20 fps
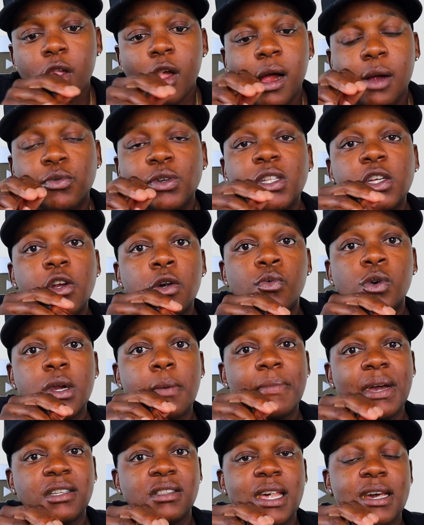I really don't want
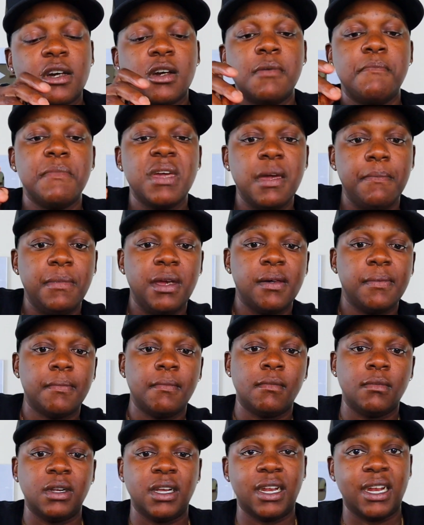to make that commitment
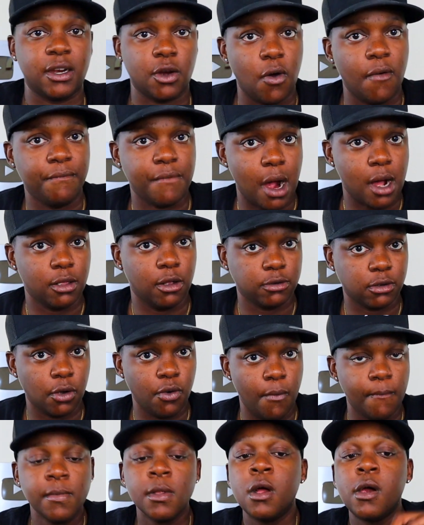and I don't follow
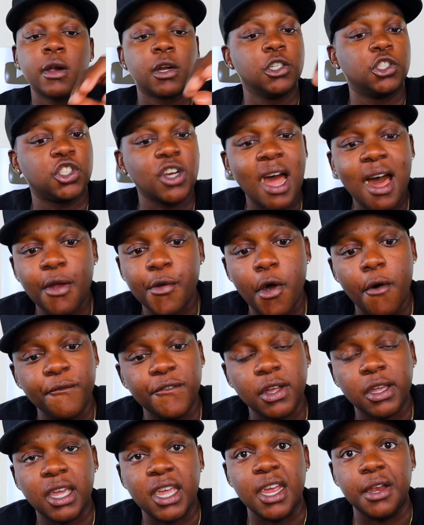through. Because y'all don't
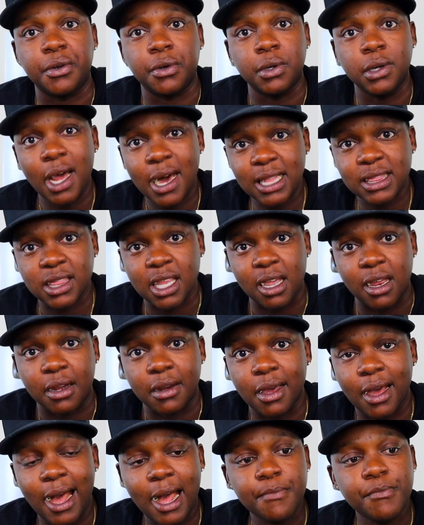forget
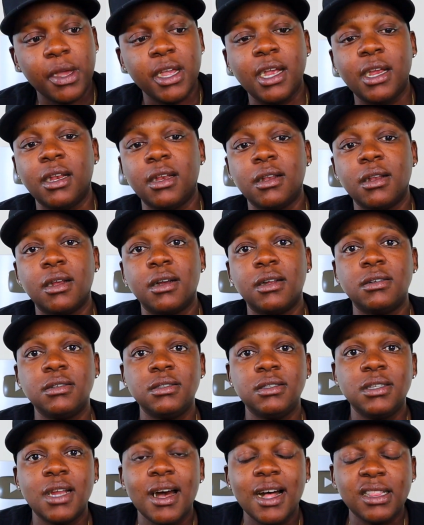nothing. I mean,
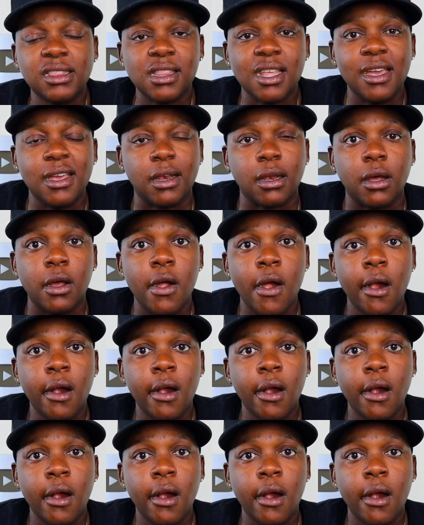nothing.